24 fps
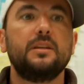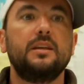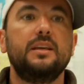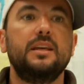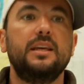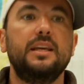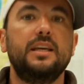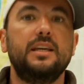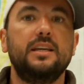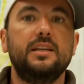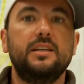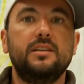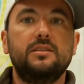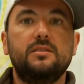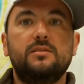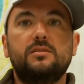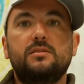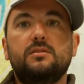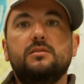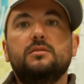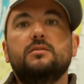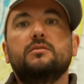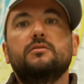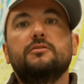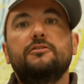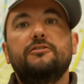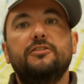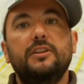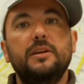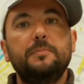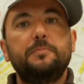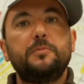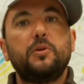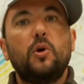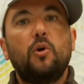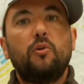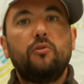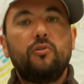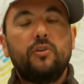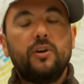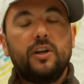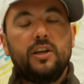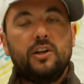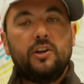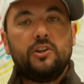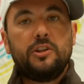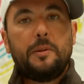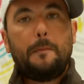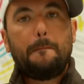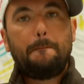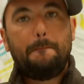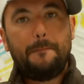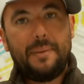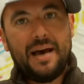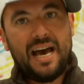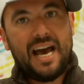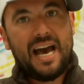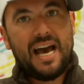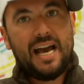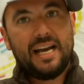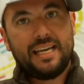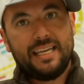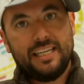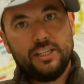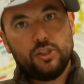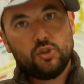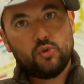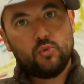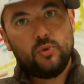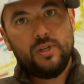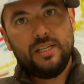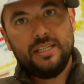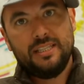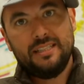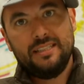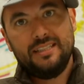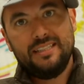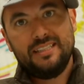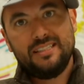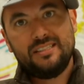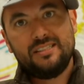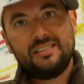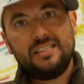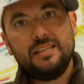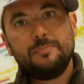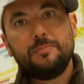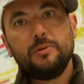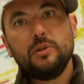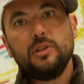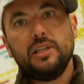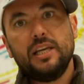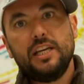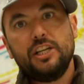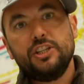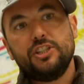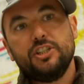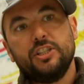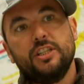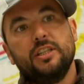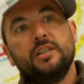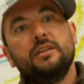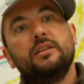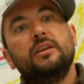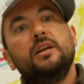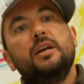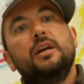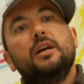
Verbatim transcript: is flipped over, and on the back is written this stipulation